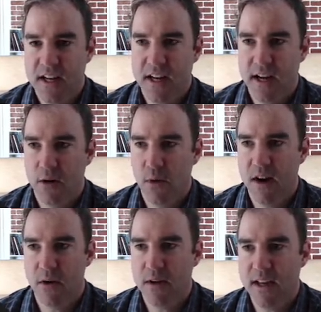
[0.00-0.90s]

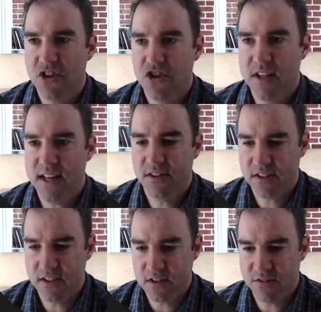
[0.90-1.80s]
where each lesson
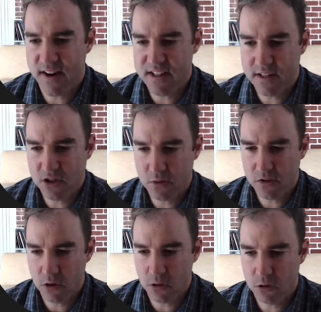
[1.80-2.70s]
is divided into its
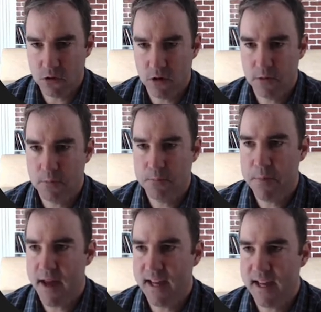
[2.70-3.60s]
own
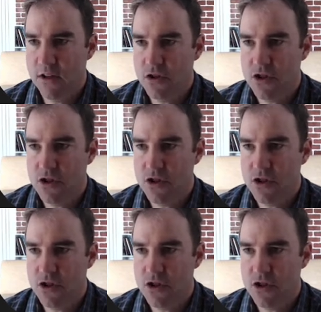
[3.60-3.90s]
page.